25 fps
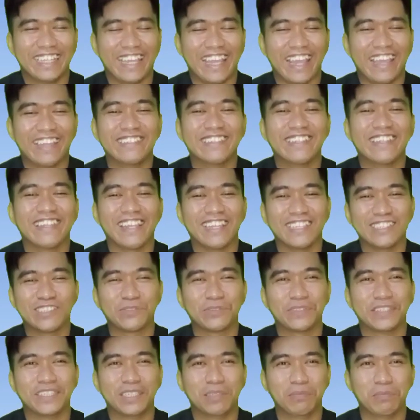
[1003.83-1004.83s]
And the
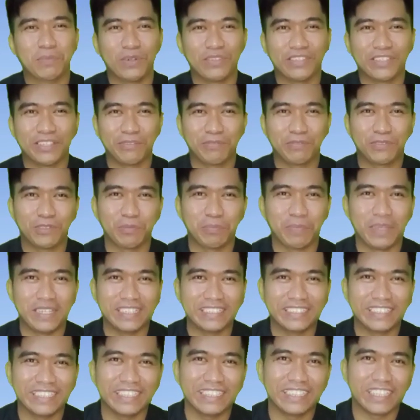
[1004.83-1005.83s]
last one, the motive to
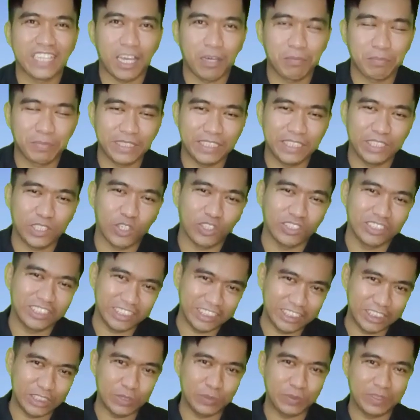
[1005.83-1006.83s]
maintain company
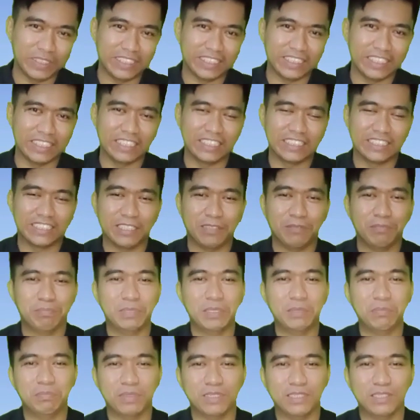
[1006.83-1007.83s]
continuity. Some
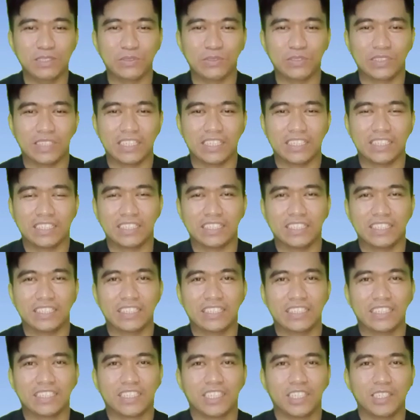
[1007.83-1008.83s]
people do the
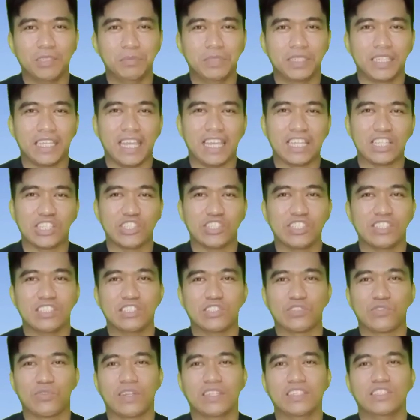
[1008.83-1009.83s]
economic
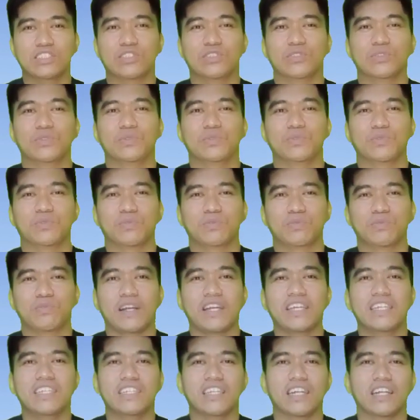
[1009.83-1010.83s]
action, try to
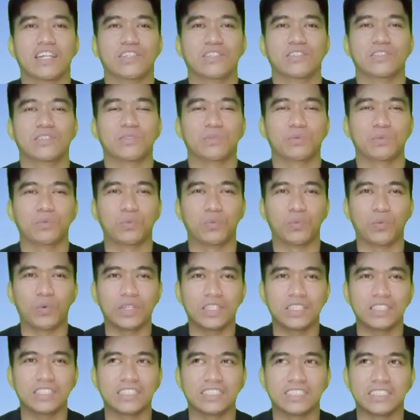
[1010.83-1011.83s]
find out
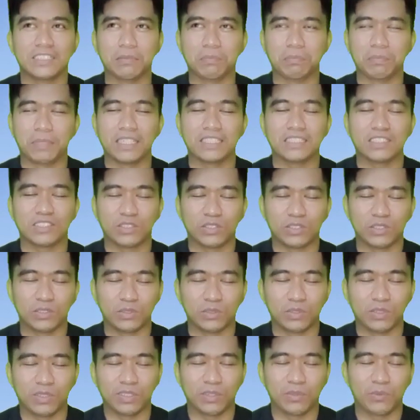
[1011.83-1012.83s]
what is the best
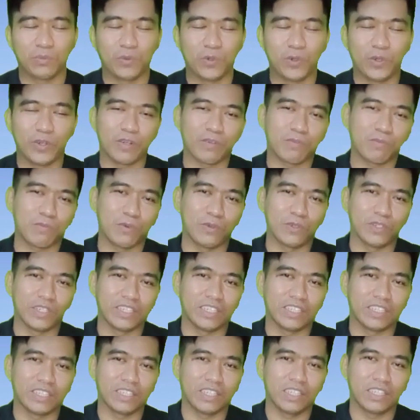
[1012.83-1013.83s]
work for
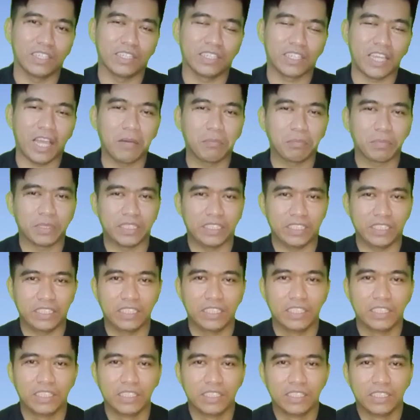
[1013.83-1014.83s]
their company.
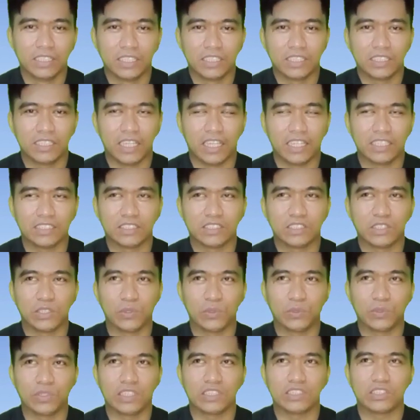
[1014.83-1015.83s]
And
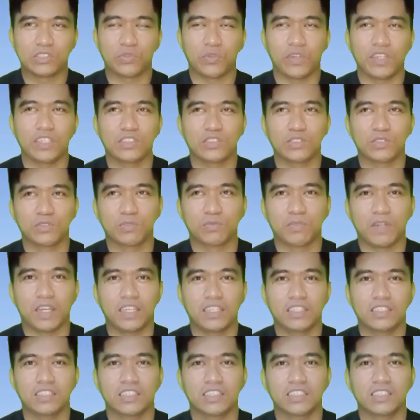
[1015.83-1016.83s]
so they try to
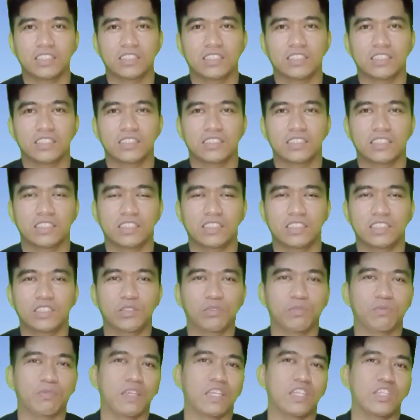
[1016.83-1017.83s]
find the
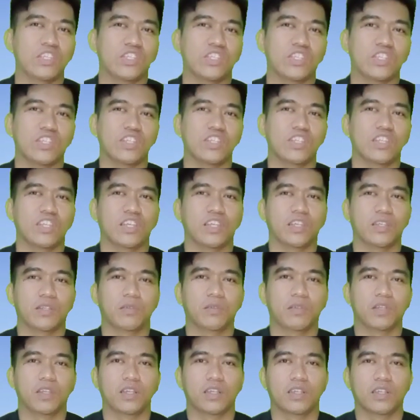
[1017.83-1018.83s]
innovation
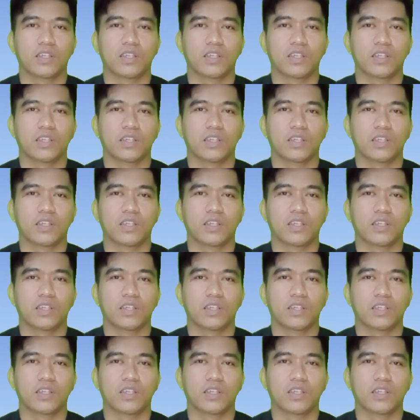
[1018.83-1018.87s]
and